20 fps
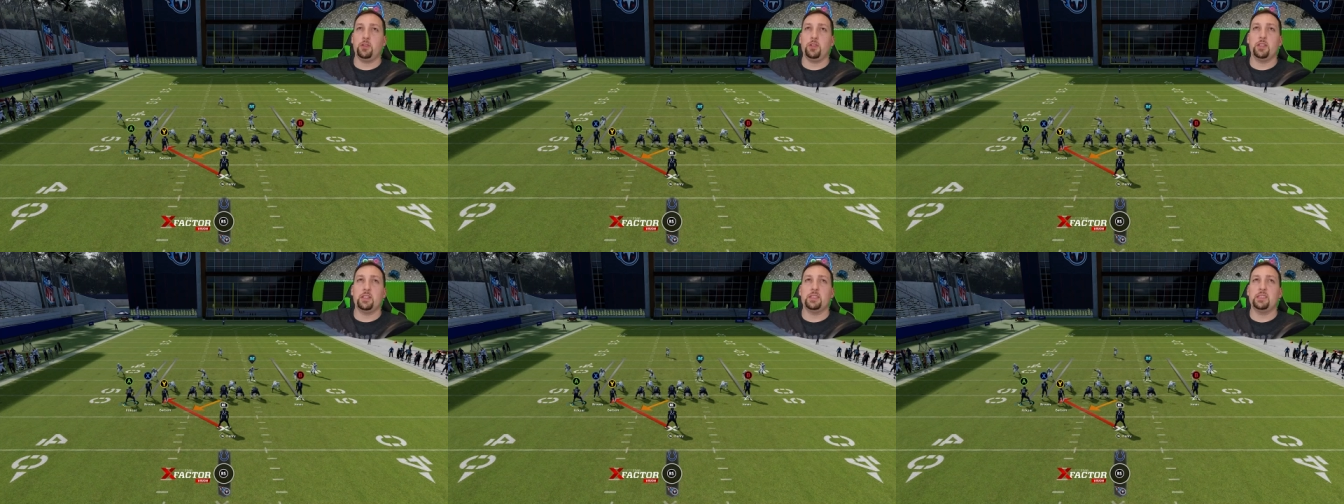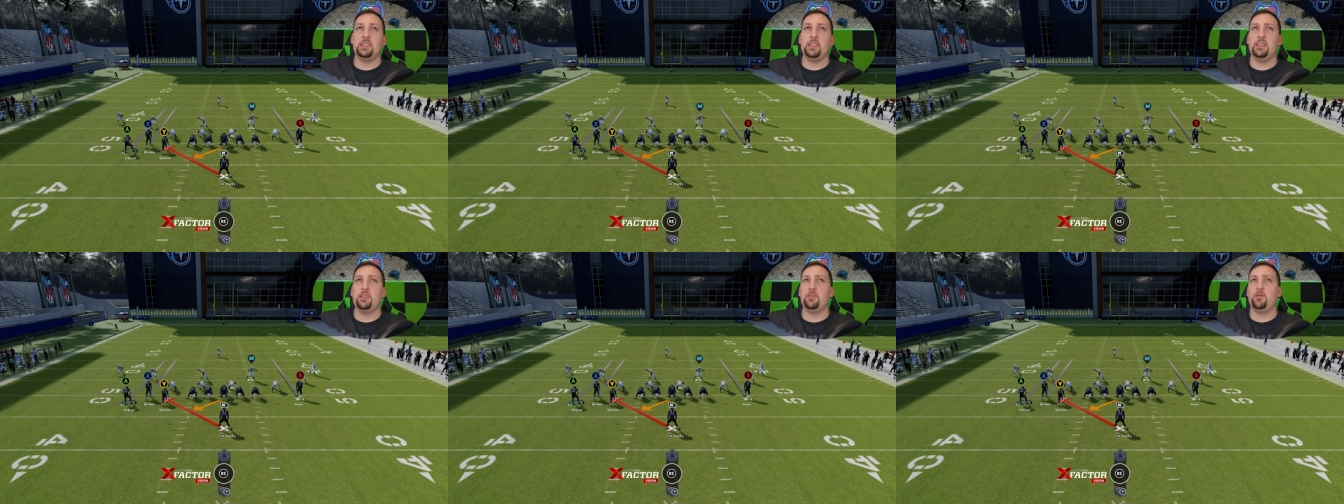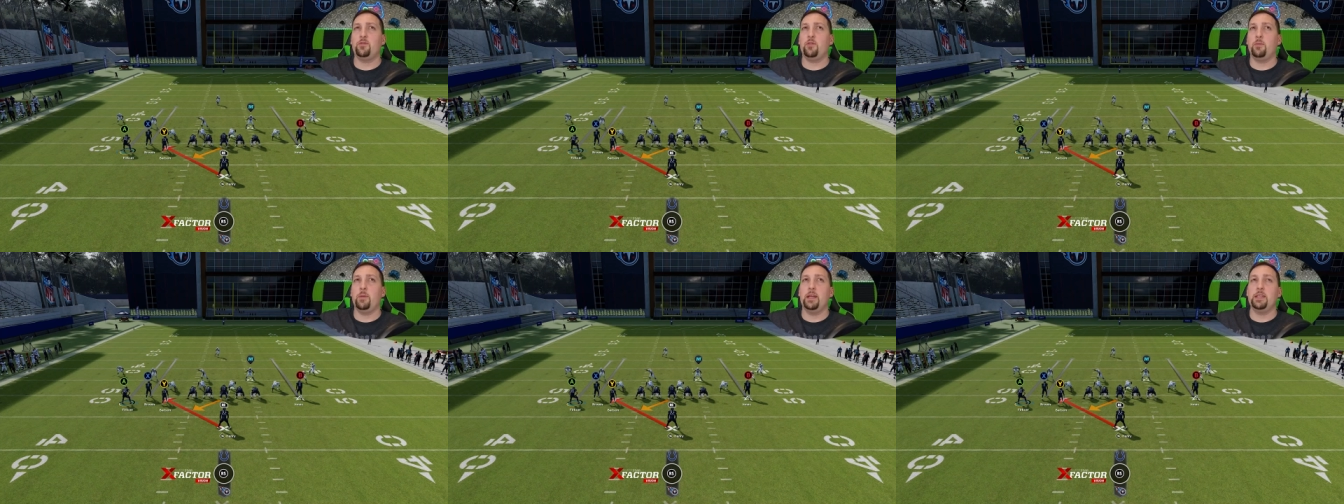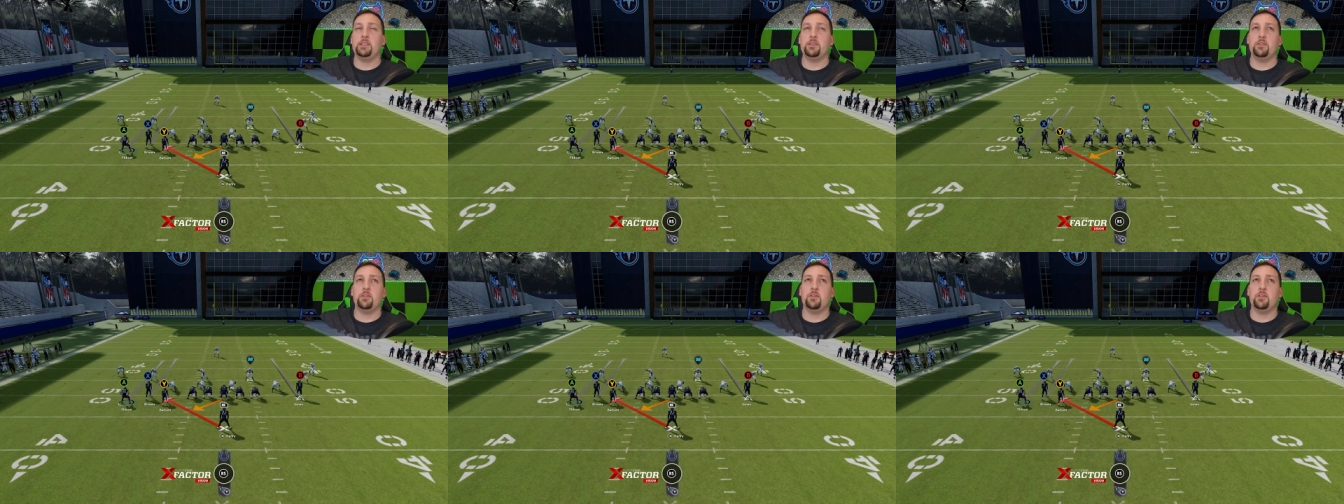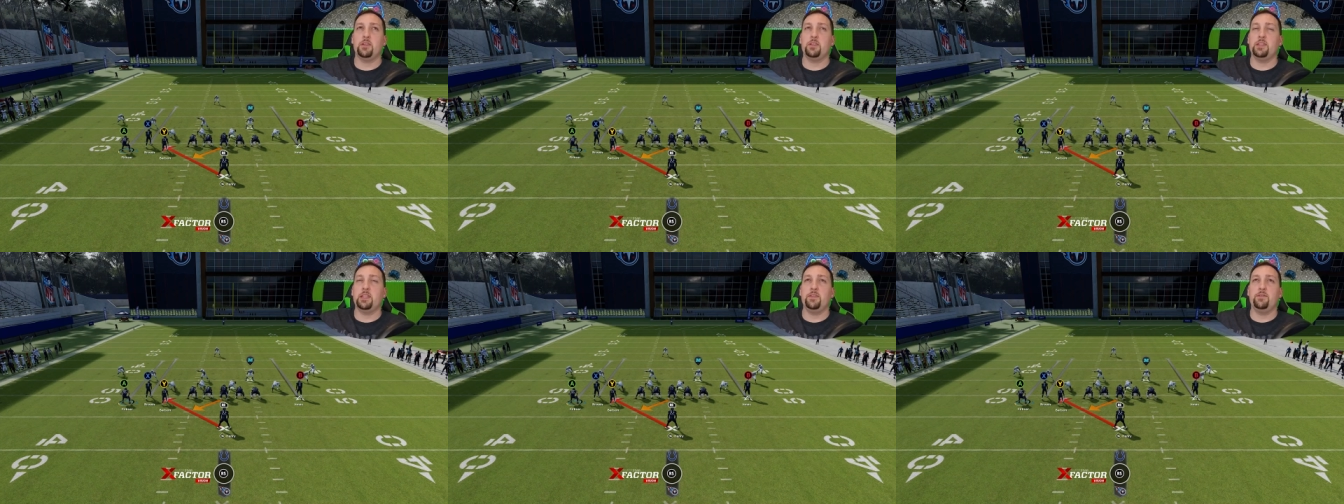You can see the formation on
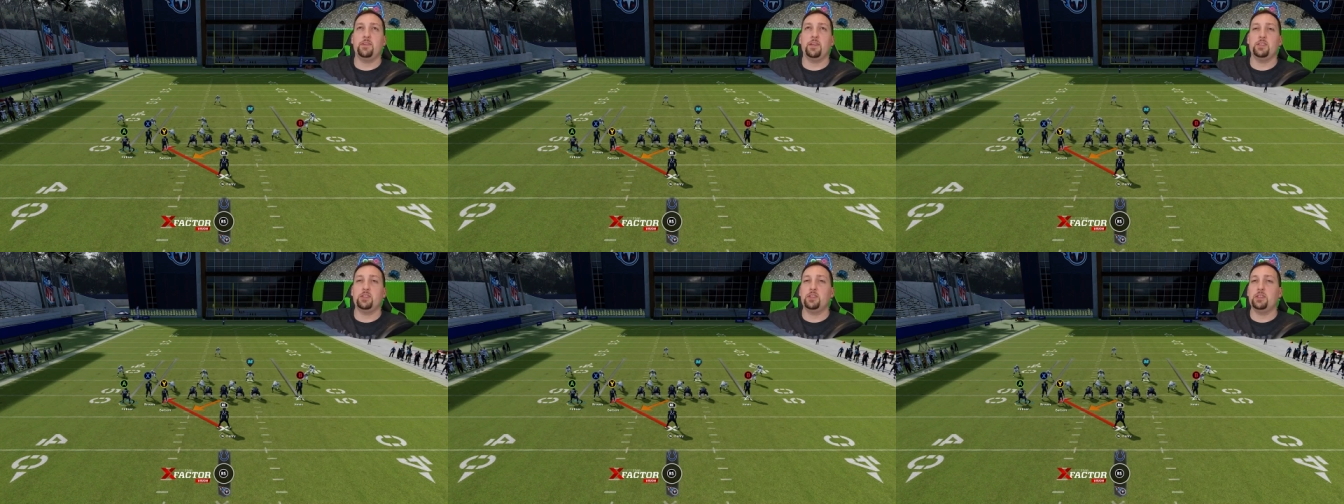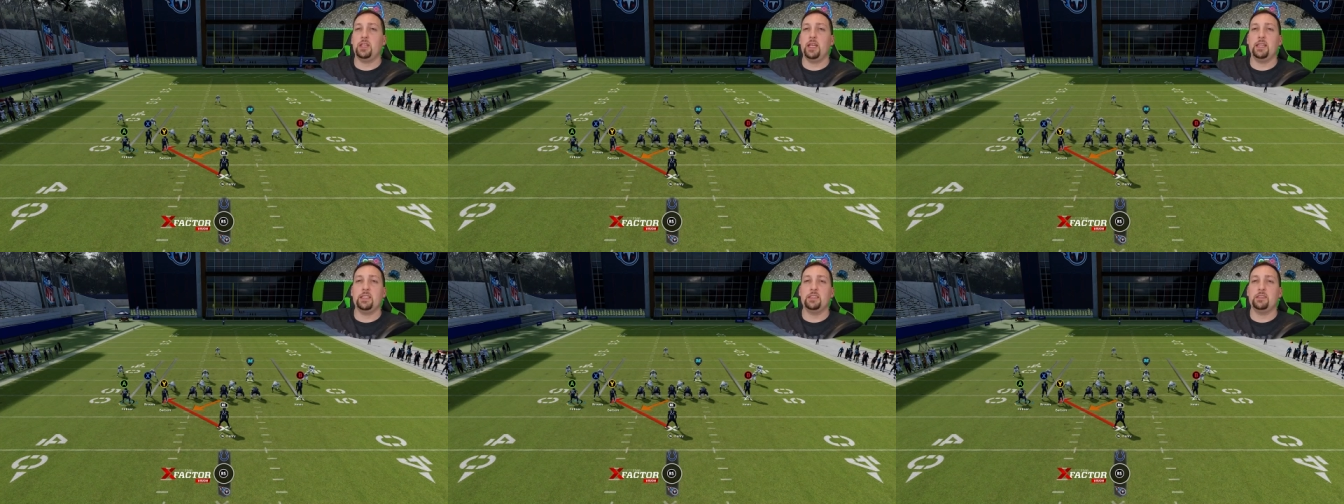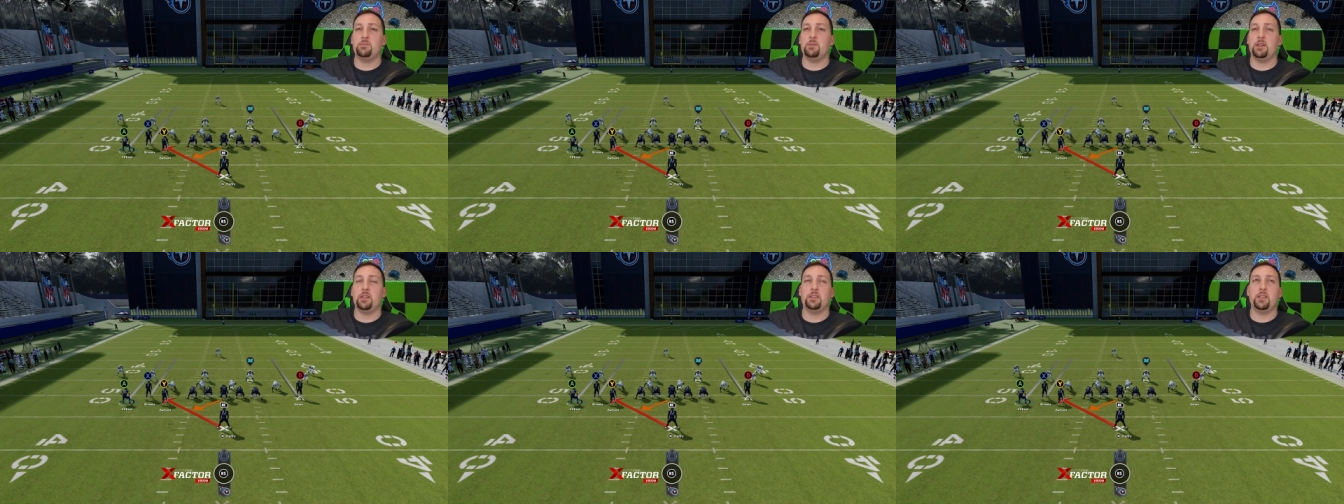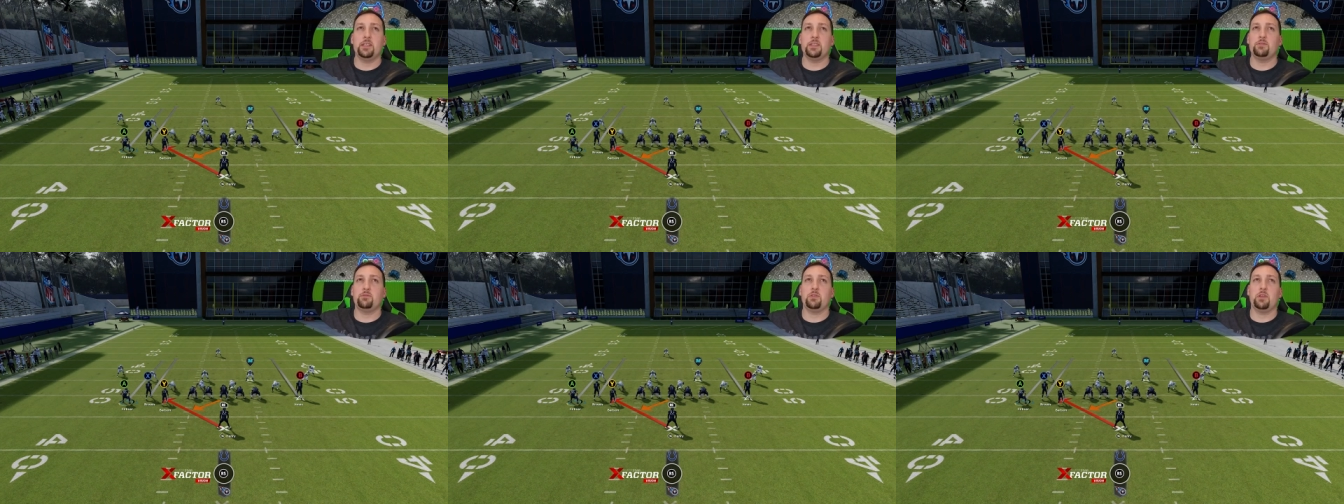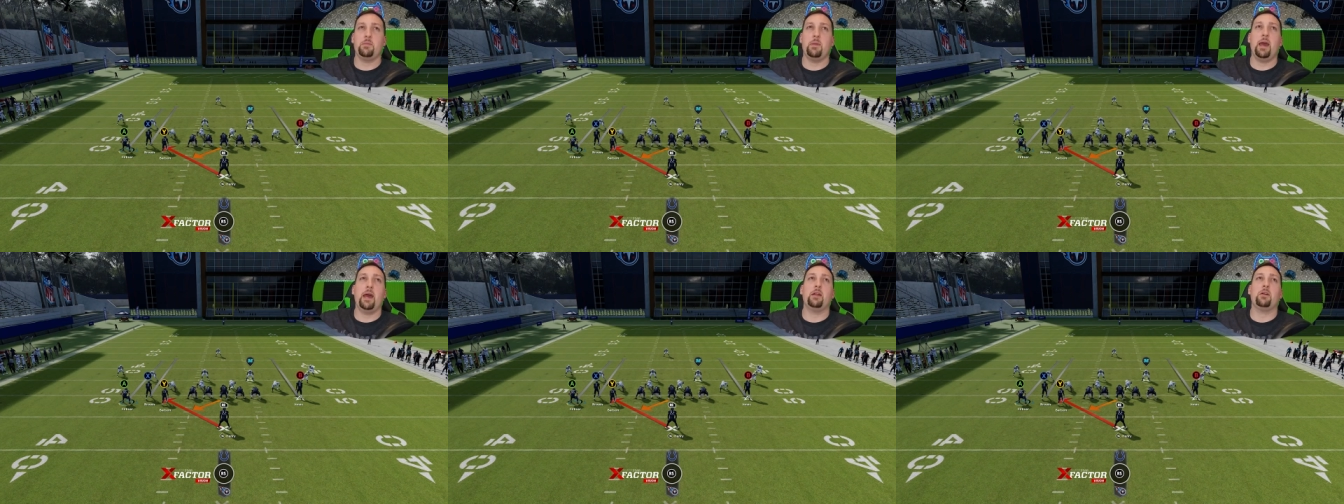the defense changes, but it doesn't
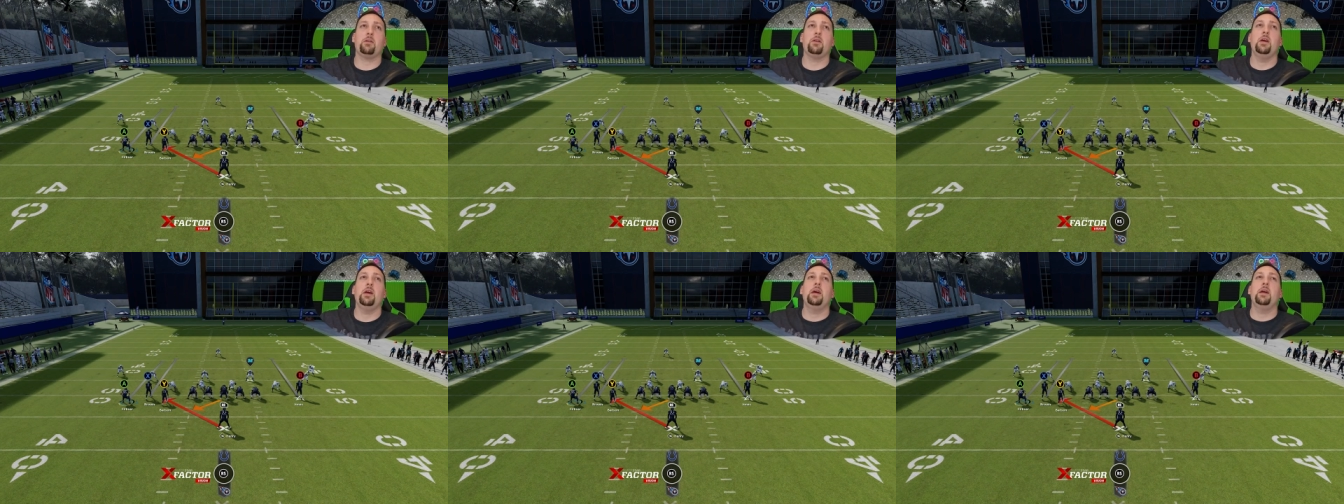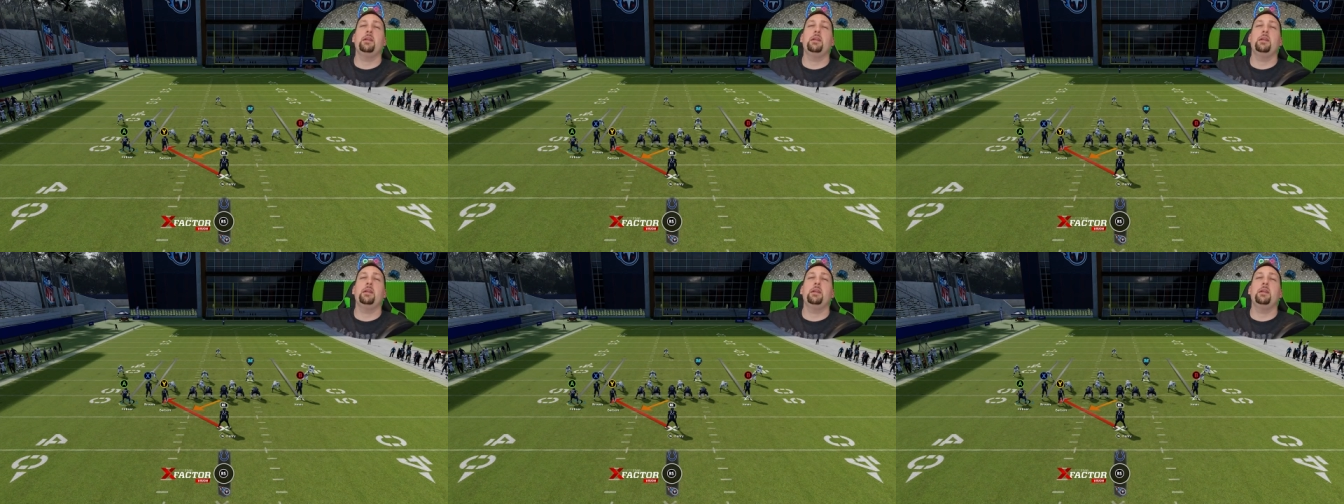really matter.